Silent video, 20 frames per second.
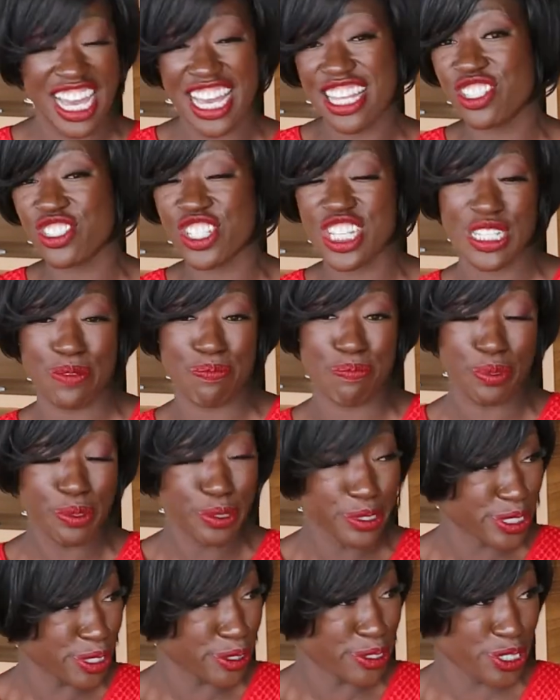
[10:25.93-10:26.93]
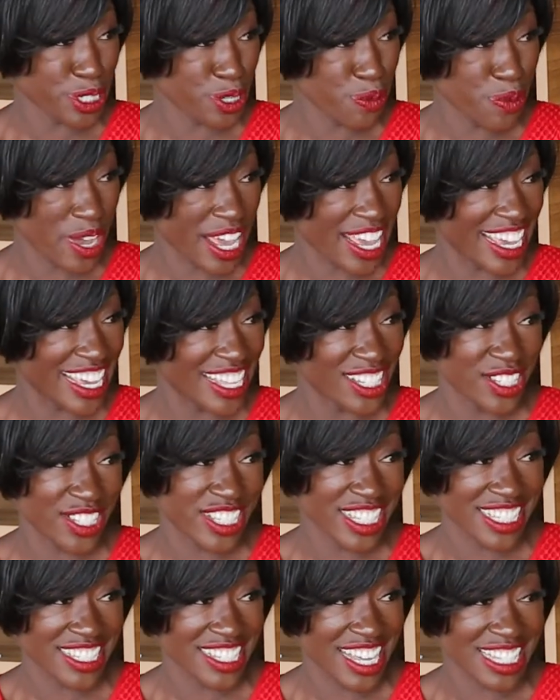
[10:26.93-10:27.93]
and just bulldoze your way into
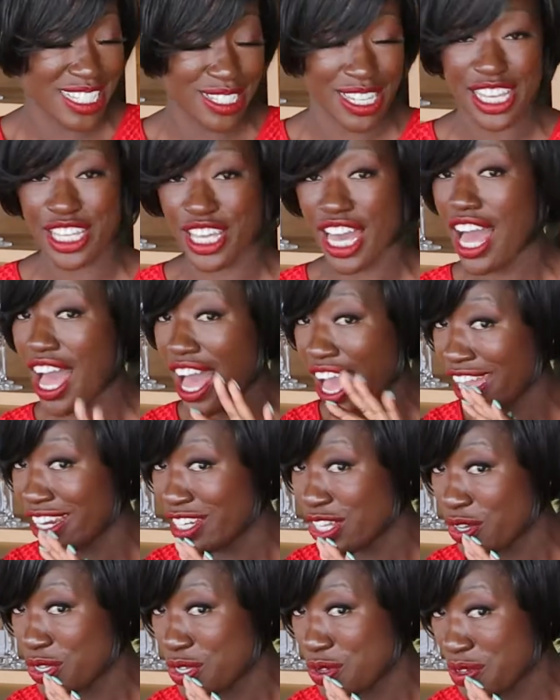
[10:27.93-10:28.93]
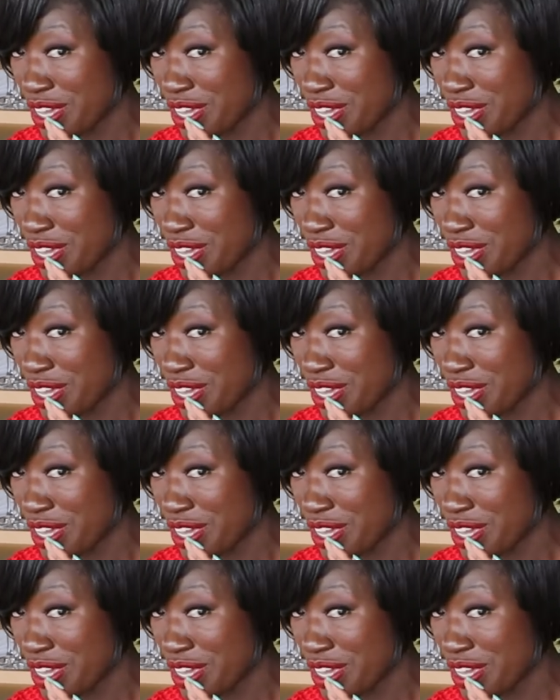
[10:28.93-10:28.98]
success like I know you